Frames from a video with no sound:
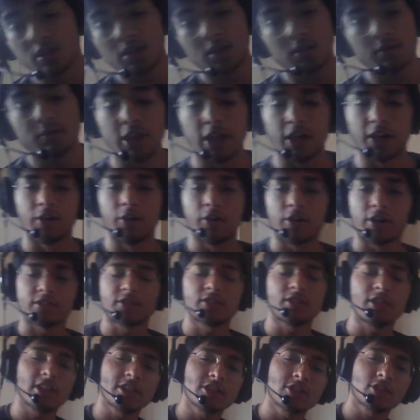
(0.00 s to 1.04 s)
Yeah. Okay. So
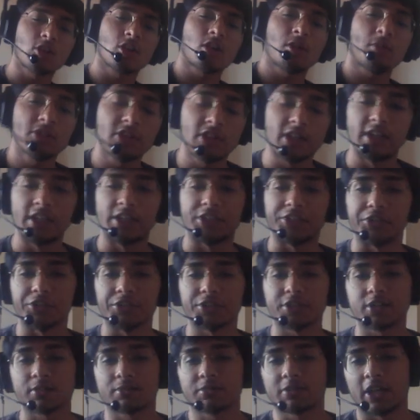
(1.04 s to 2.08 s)
let's talk about the
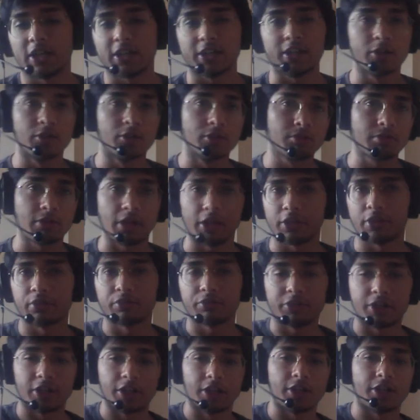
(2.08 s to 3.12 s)
internships that you kind of
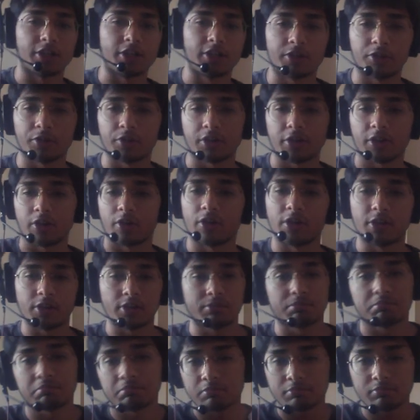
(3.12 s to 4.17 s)
did during your
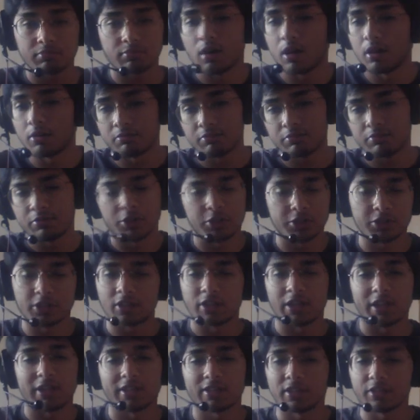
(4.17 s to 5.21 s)
first,
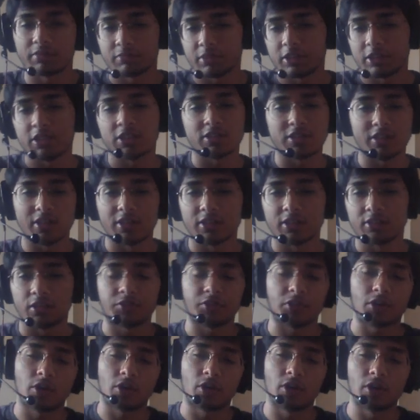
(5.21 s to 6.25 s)
like the initial years of
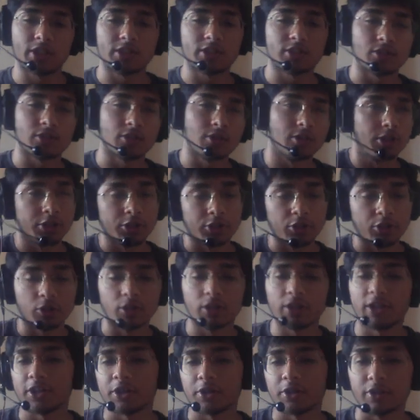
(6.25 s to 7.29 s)
your college. So you told
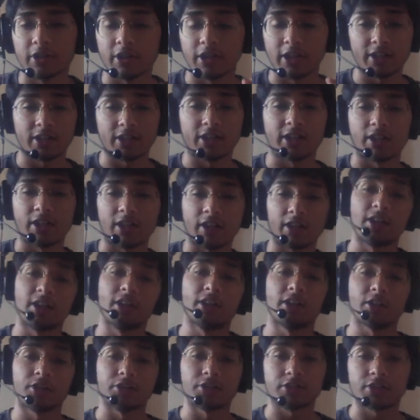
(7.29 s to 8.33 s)
that you did an
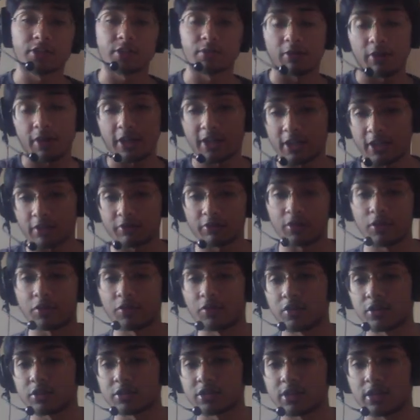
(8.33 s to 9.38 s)
internship right after
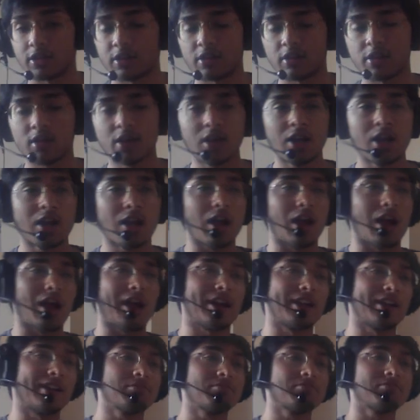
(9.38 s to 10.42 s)
first year.
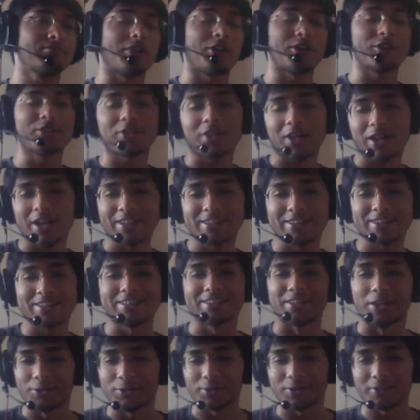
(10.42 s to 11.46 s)
And also I had this
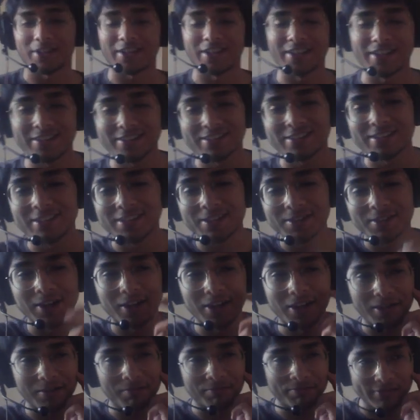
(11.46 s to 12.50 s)
doubt, okay, see,
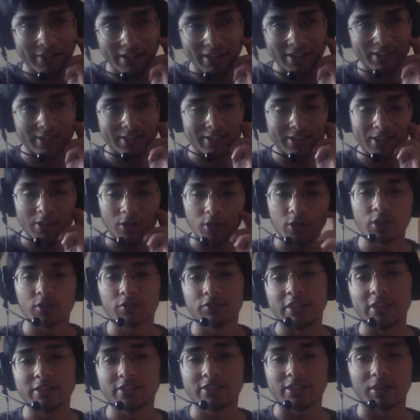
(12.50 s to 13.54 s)
there are a lot of
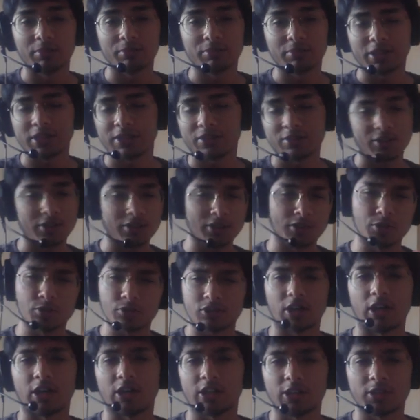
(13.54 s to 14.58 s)
these companies or new
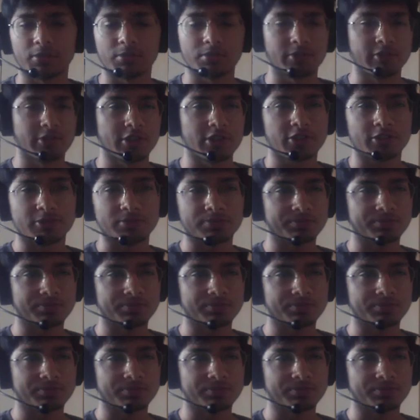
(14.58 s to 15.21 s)
startups which